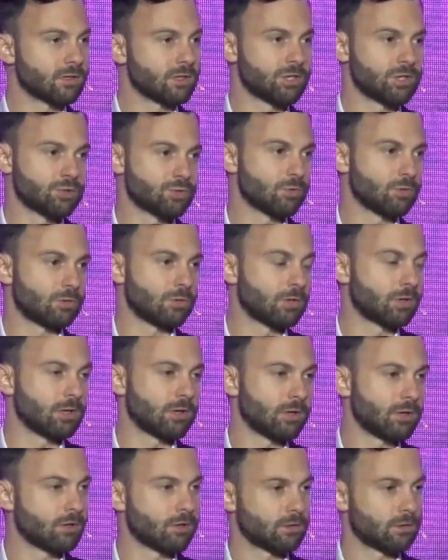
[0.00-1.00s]
issue
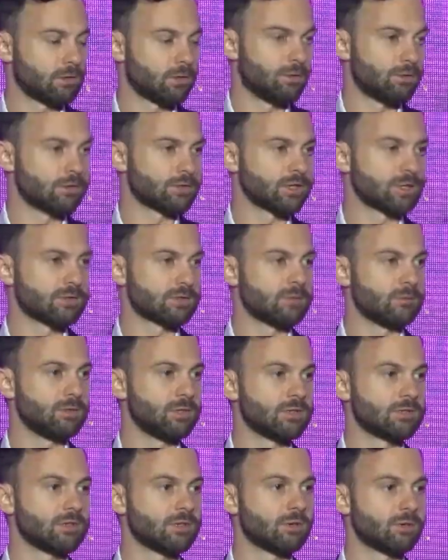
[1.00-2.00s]
a wholesale
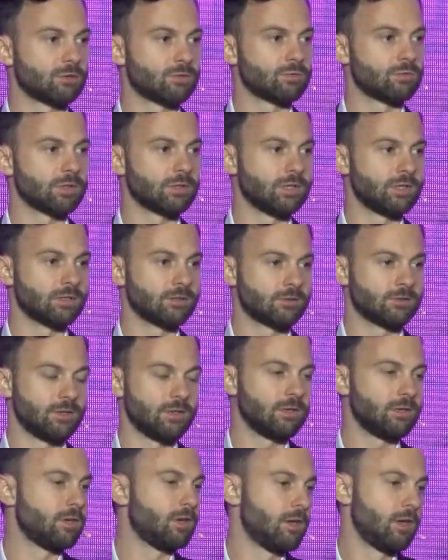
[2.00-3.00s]
CBDC onto a
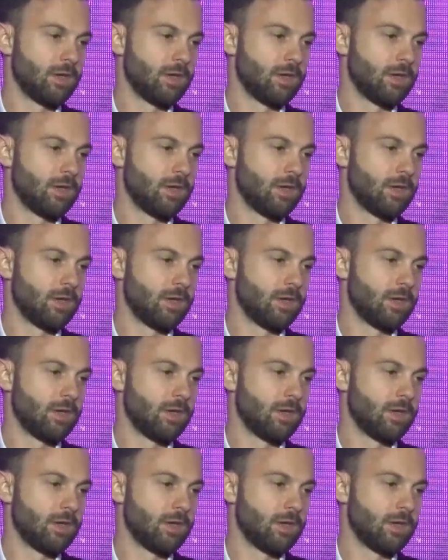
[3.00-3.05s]
DLT,